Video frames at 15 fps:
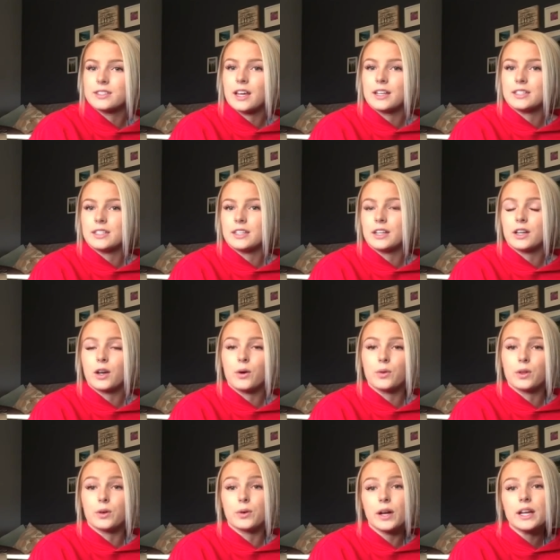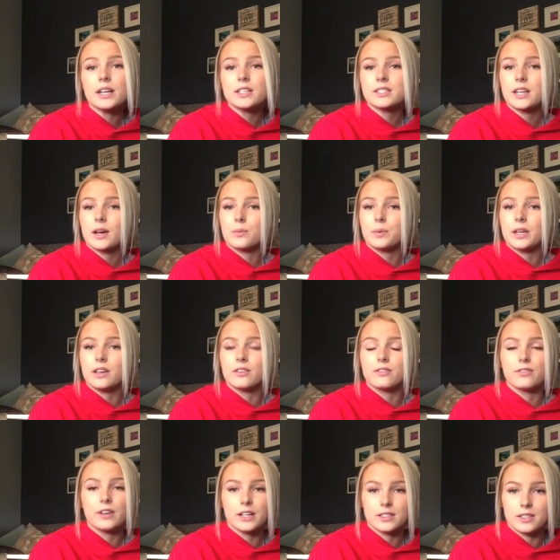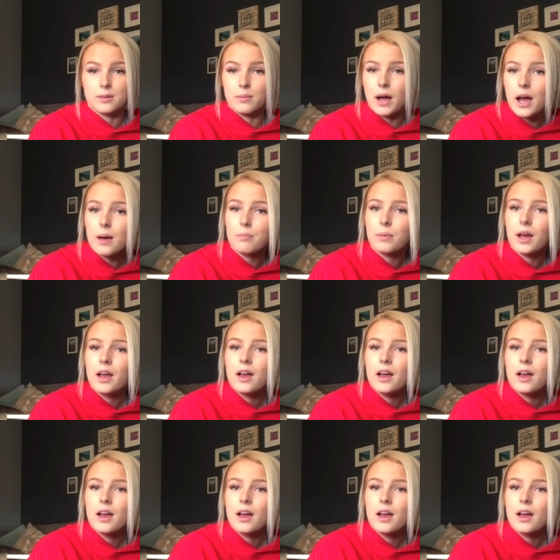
that didn't go the greatest and we can fix them up,